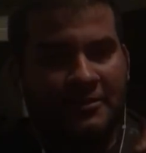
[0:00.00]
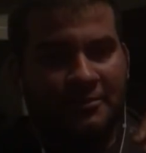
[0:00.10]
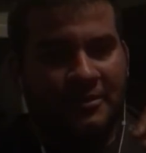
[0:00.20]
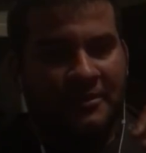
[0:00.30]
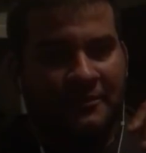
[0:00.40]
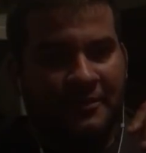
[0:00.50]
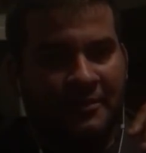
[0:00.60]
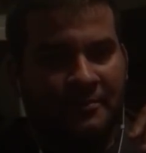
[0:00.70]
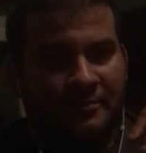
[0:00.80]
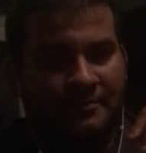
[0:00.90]
a week
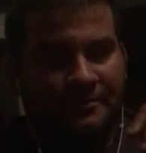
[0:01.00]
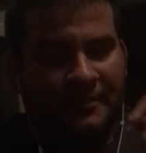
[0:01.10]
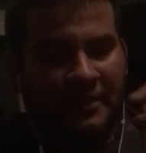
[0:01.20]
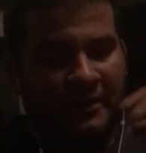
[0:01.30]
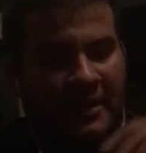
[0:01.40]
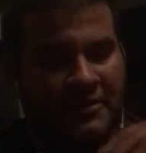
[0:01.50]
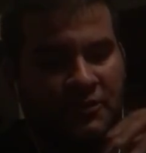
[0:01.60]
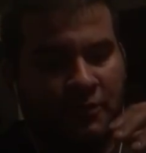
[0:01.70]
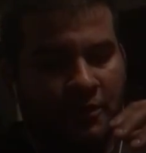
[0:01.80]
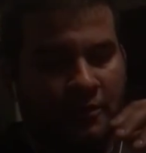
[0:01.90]
for your
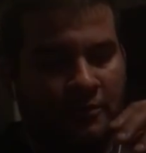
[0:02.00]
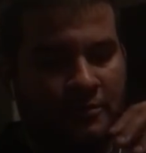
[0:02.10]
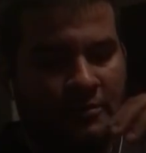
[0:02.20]
escrow.